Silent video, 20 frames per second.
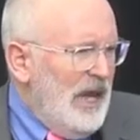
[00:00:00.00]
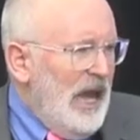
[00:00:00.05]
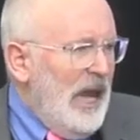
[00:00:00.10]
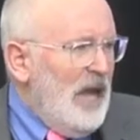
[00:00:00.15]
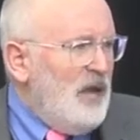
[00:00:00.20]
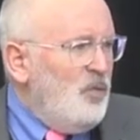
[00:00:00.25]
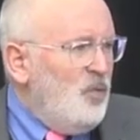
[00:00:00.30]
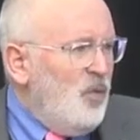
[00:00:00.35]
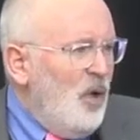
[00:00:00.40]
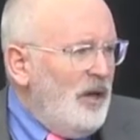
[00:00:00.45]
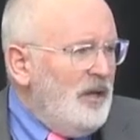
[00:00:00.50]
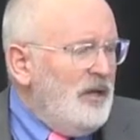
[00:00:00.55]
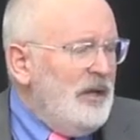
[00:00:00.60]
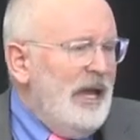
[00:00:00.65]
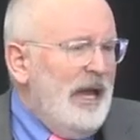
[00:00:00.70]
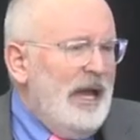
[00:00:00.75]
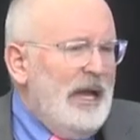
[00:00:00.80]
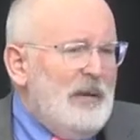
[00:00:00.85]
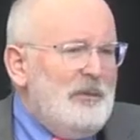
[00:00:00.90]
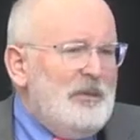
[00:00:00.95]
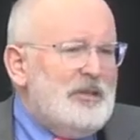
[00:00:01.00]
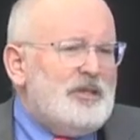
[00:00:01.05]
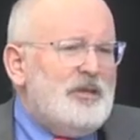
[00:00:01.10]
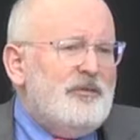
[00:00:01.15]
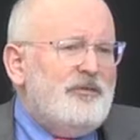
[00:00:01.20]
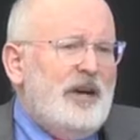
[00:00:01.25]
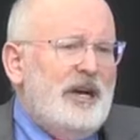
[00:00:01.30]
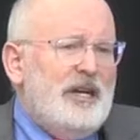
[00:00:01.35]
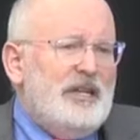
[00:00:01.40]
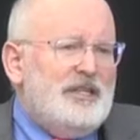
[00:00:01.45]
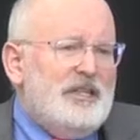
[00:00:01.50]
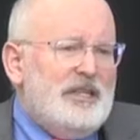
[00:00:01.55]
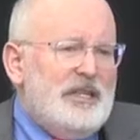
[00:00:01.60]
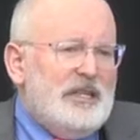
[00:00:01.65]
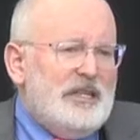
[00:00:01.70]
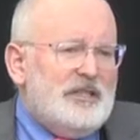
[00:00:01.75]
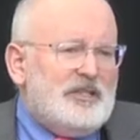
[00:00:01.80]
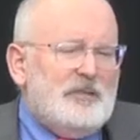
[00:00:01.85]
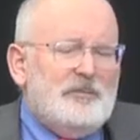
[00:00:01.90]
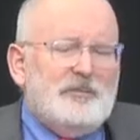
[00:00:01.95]
And one element of
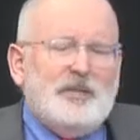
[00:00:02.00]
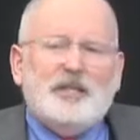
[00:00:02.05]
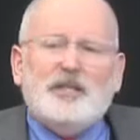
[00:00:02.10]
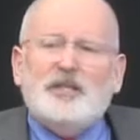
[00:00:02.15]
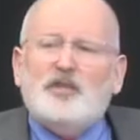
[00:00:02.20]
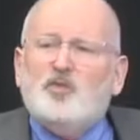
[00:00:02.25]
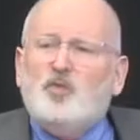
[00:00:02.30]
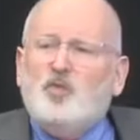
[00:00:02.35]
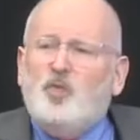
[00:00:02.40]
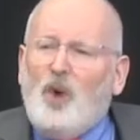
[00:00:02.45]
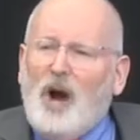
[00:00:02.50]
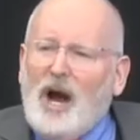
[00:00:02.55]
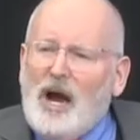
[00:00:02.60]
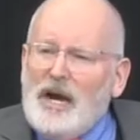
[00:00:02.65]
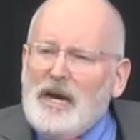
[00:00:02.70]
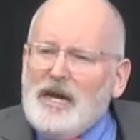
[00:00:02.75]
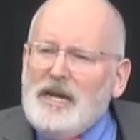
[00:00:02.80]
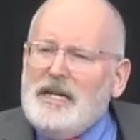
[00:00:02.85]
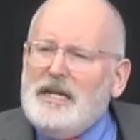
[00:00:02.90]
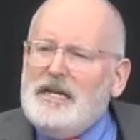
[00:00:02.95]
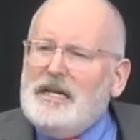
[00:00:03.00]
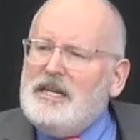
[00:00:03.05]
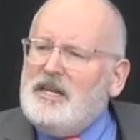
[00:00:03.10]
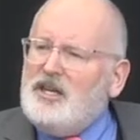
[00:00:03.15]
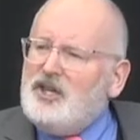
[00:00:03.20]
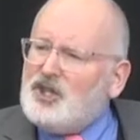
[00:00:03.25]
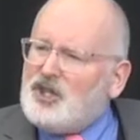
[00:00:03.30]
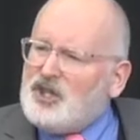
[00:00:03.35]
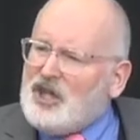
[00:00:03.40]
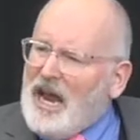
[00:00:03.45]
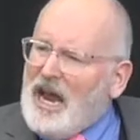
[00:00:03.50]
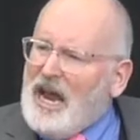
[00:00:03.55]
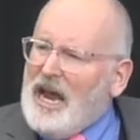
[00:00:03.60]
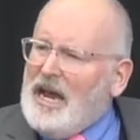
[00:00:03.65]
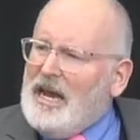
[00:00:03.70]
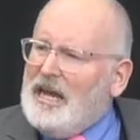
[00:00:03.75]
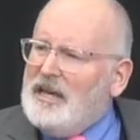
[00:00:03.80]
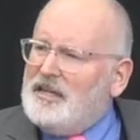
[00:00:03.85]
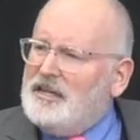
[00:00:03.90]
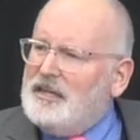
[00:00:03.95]
idealism that is widely
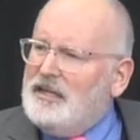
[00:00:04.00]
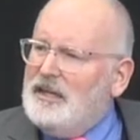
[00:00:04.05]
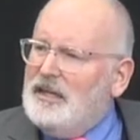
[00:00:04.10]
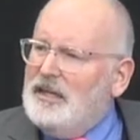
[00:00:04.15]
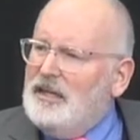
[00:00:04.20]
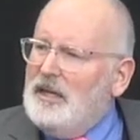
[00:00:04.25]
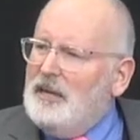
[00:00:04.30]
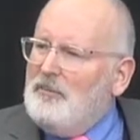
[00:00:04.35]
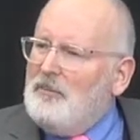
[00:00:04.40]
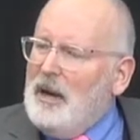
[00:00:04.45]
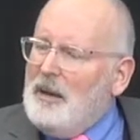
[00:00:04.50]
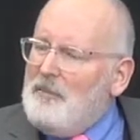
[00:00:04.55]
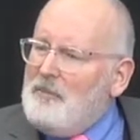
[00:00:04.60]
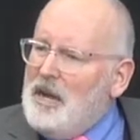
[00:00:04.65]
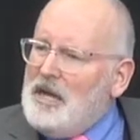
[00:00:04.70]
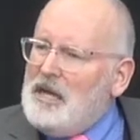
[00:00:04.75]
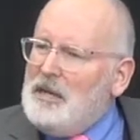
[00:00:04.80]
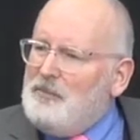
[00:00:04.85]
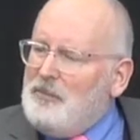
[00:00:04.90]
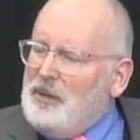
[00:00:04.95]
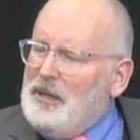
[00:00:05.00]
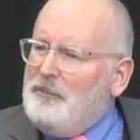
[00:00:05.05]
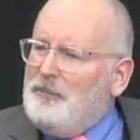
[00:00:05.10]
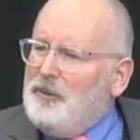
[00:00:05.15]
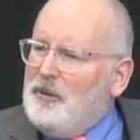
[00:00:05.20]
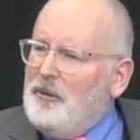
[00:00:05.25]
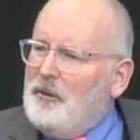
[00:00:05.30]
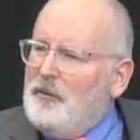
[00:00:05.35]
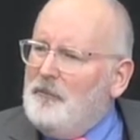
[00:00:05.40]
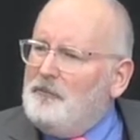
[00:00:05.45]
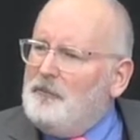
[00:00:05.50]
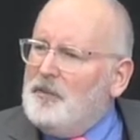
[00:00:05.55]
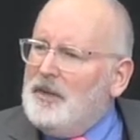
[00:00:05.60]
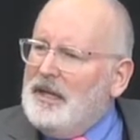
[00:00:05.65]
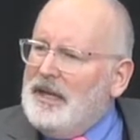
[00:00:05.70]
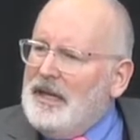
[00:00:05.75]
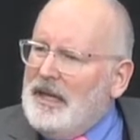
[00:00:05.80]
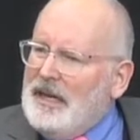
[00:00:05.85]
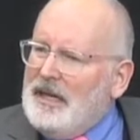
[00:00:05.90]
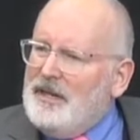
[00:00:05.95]
shared by many people
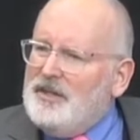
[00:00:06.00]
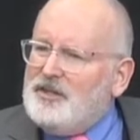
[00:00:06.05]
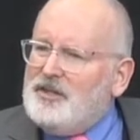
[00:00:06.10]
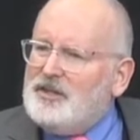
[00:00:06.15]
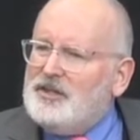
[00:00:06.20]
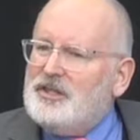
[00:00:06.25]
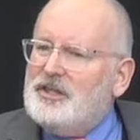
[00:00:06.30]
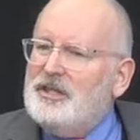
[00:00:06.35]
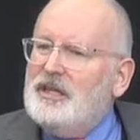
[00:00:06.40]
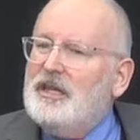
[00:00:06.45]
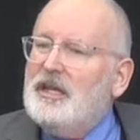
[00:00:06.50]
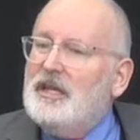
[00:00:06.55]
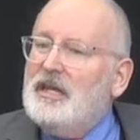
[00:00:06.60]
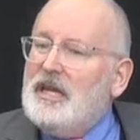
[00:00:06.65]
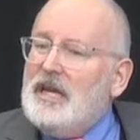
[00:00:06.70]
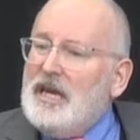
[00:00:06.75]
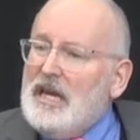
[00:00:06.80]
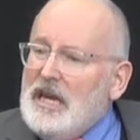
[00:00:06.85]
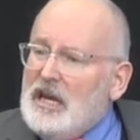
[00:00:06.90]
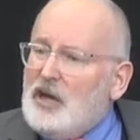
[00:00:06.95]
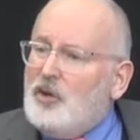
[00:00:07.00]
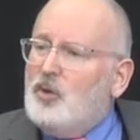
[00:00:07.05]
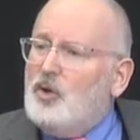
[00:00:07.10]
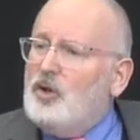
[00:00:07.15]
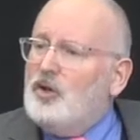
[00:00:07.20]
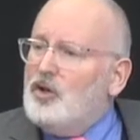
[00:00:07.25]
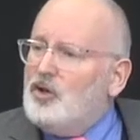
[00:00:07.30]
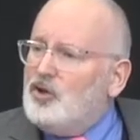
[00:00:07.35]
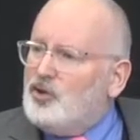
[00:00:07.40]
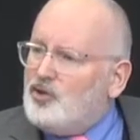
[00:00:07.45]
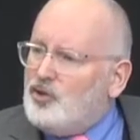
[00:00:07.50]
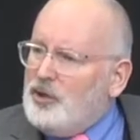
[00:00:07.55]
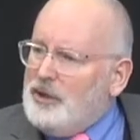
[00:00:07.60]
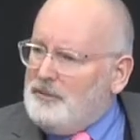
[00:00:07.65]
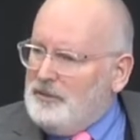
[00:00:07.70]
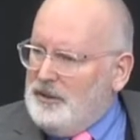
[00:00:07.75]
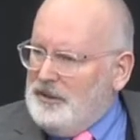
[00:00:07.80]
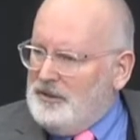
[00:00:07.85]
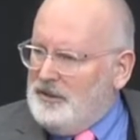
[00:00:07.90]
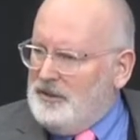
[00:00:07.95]
is equal
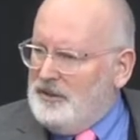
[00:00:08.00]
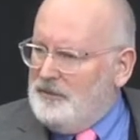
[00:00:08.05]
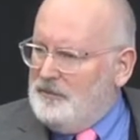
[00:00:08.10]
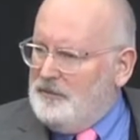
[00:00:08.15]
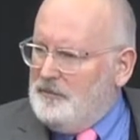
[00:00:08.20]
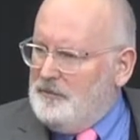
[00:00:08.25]
treatment.